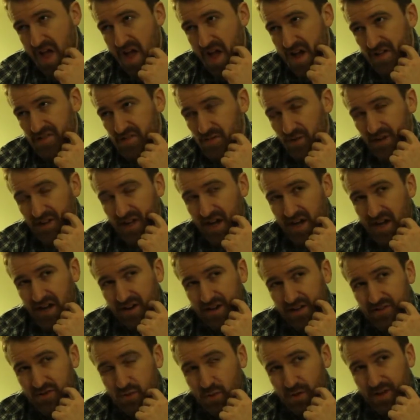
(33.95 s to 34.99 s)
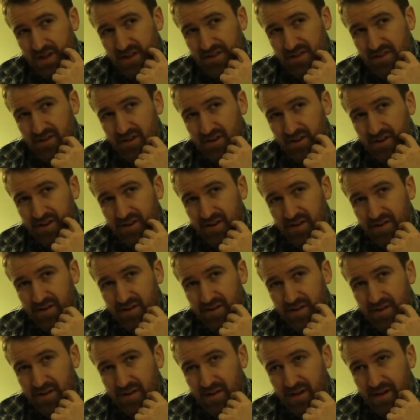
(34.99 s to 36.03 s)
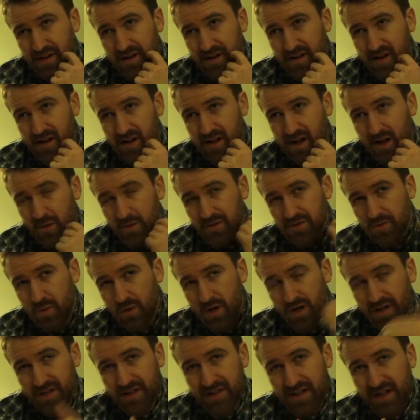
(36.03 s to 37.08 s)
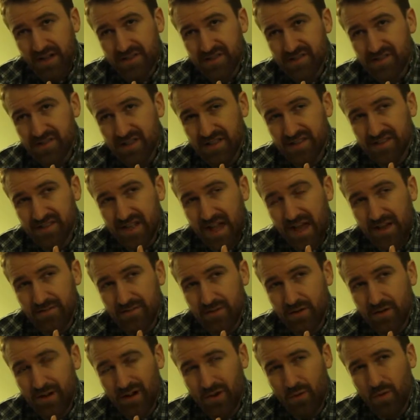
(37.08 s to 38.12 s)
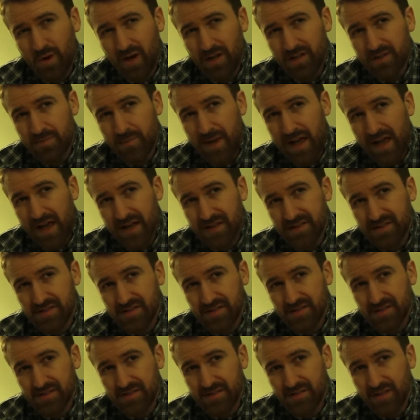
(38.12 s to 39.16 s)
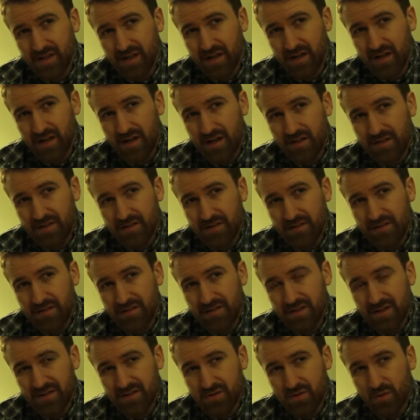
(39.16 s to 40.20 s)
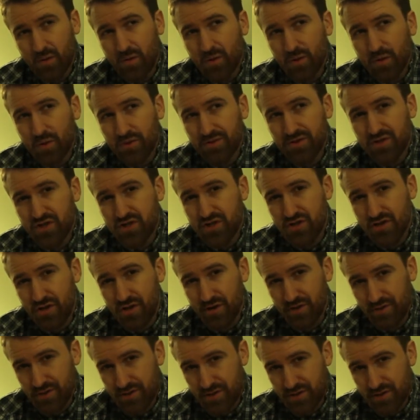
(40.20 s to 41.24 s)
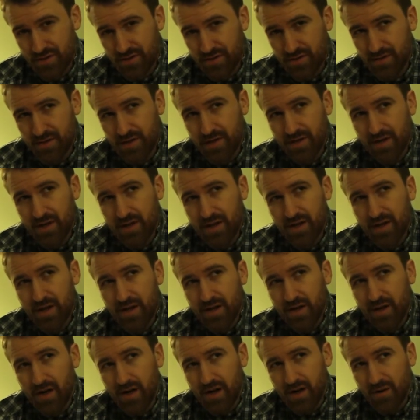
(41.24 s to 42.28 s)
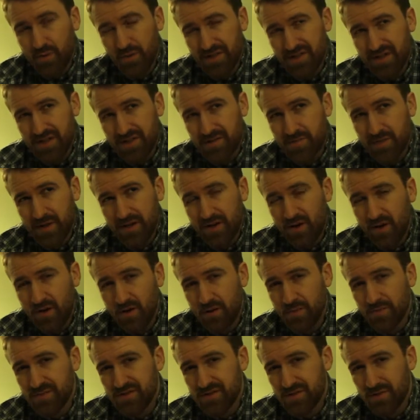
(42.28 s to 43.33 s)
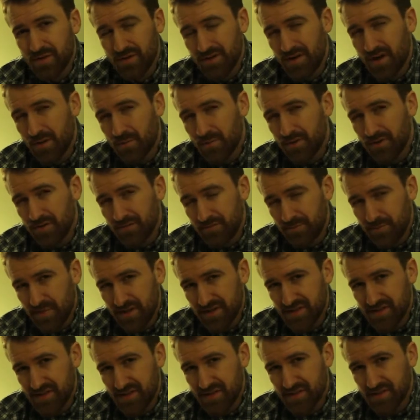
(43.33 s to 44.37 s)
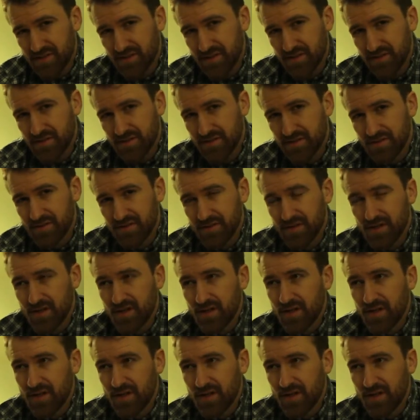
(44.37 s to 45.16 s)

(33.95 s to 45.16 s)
So I got out at 23rd and I was walking down 6th Avenue and I walked past this old church which has been home to a number of businesses,